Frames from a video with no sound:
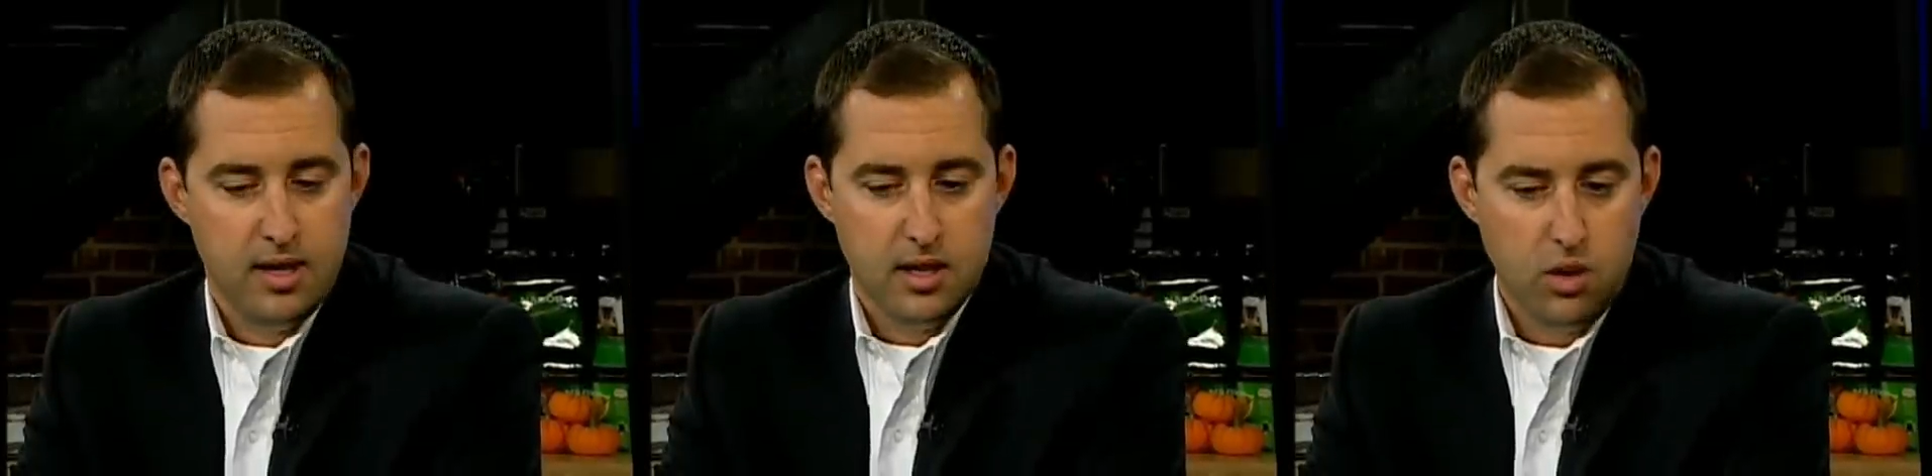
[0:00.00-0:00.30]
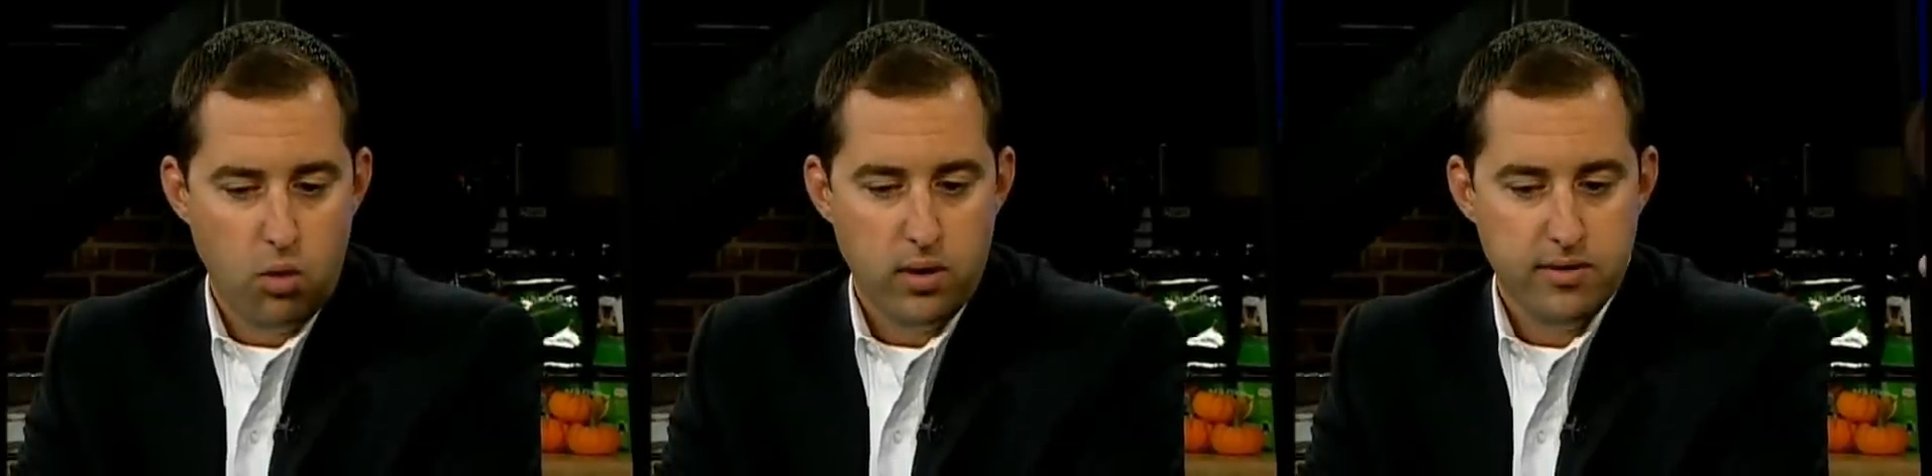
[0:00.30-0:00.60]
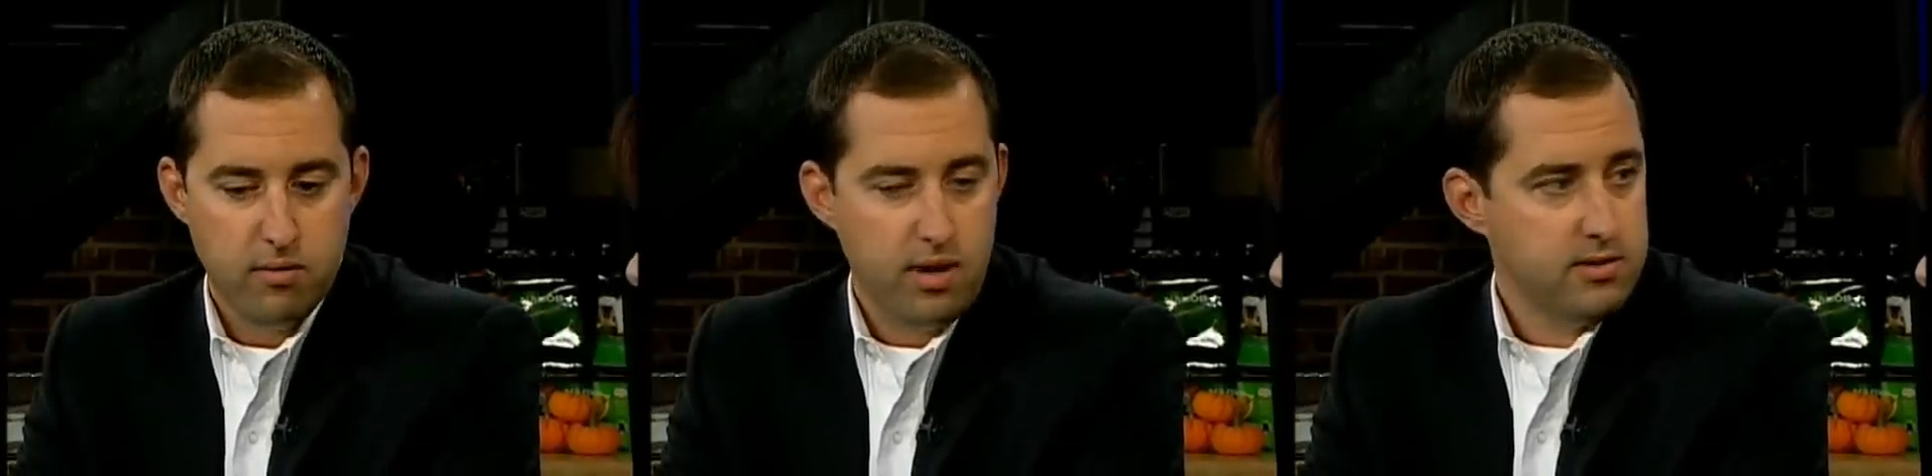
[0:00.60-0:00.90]
lowering
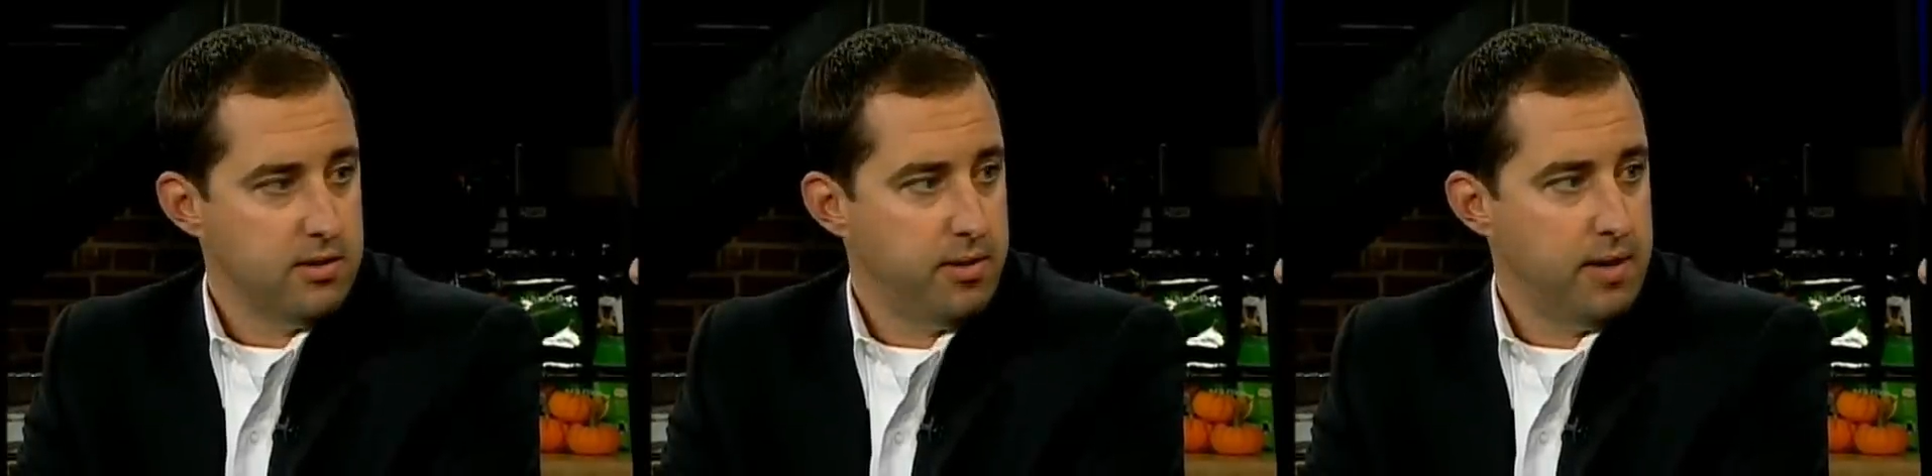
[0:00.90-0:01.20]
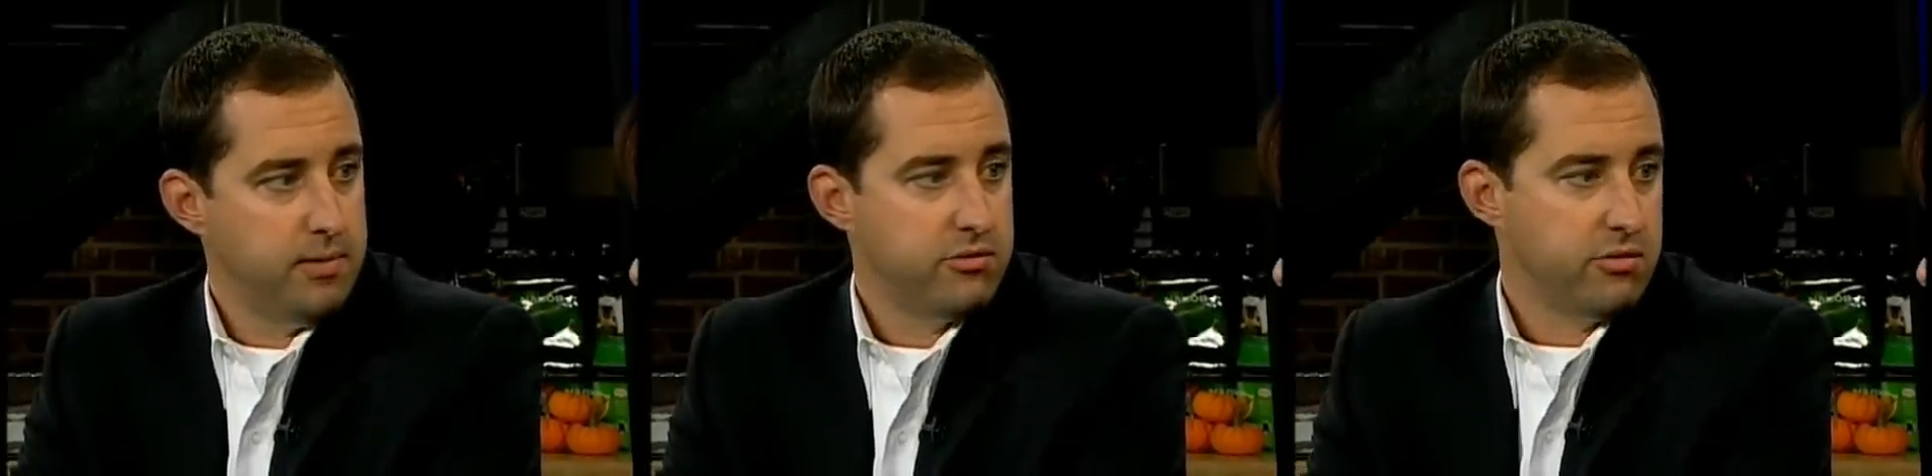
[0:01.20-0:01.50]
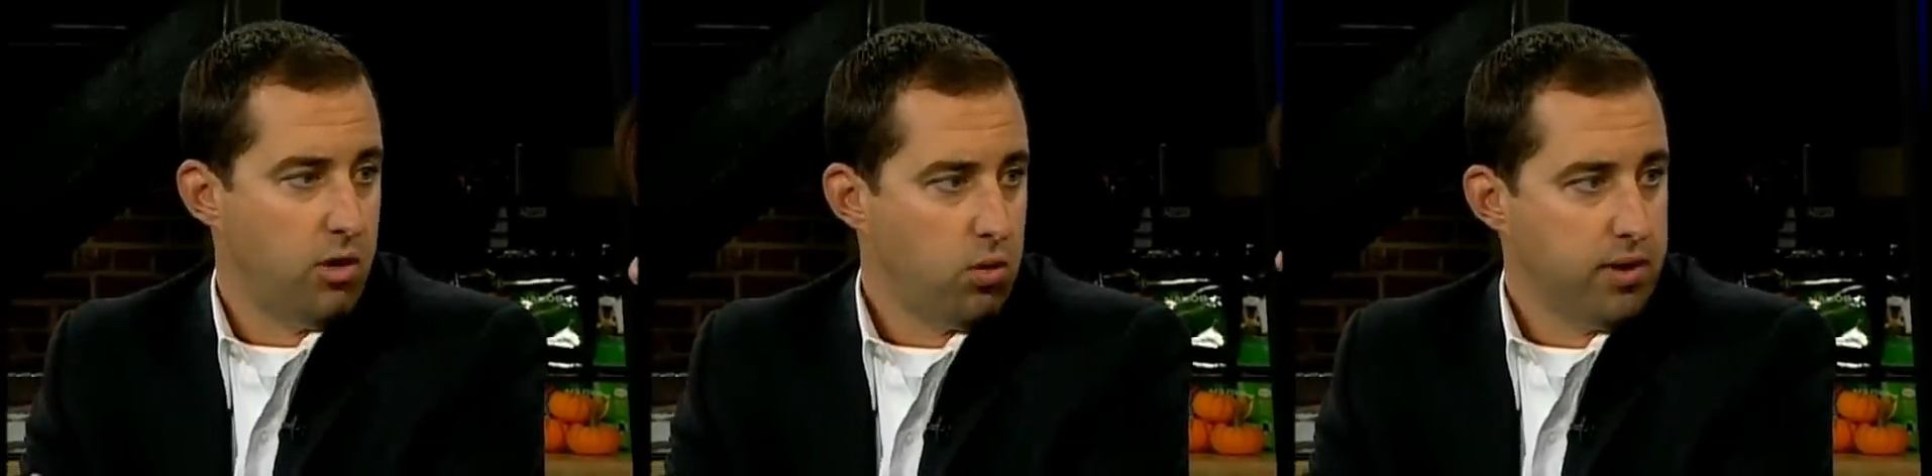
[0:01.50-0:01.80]
their monthly payments,
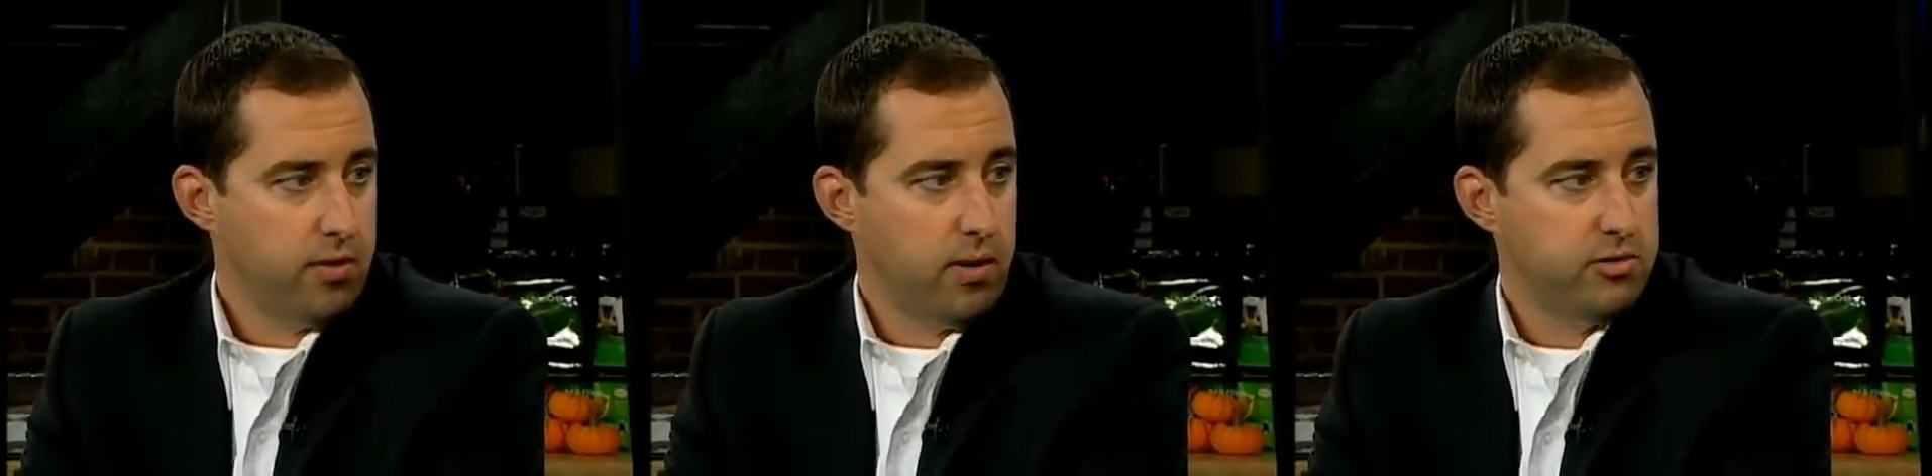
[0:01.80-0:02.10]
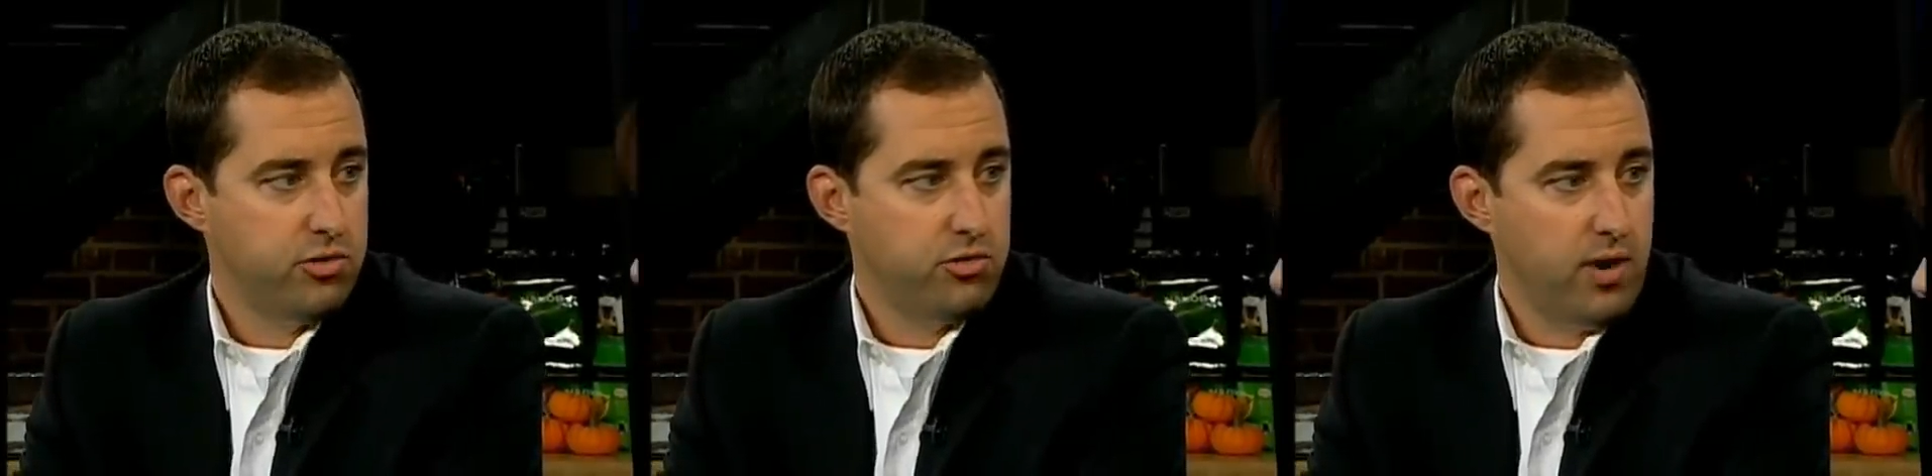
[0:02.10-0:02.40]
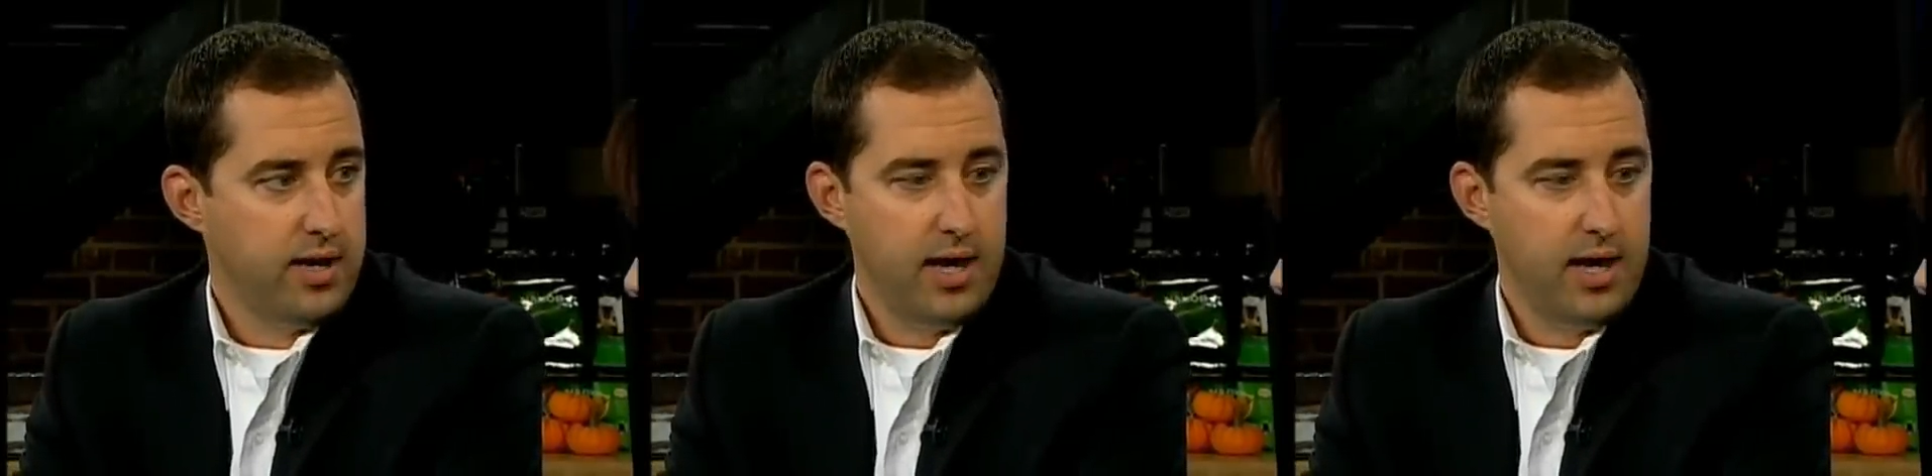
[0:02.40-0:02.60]
lowering their interest rate,